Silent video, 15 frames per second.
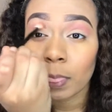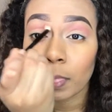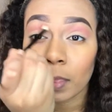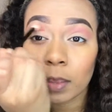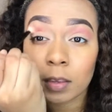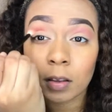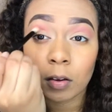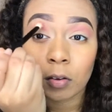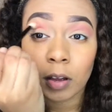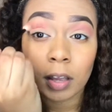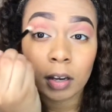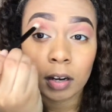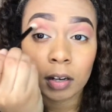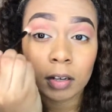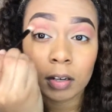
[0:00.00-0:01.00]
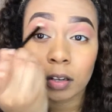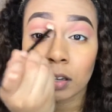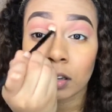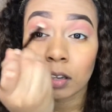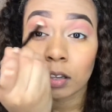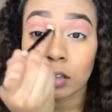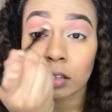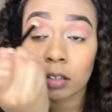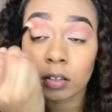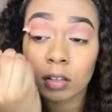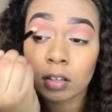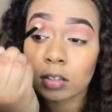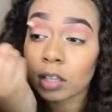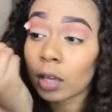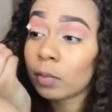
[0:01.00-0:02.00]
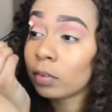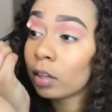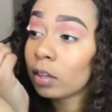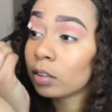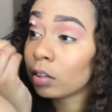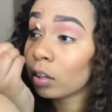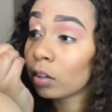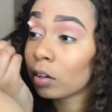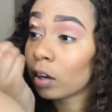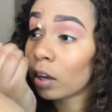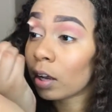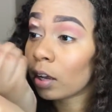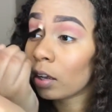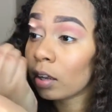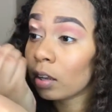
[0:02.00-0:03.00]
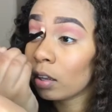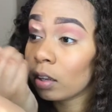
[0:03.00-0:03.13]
Just go ahead and do the same thing to the other eye.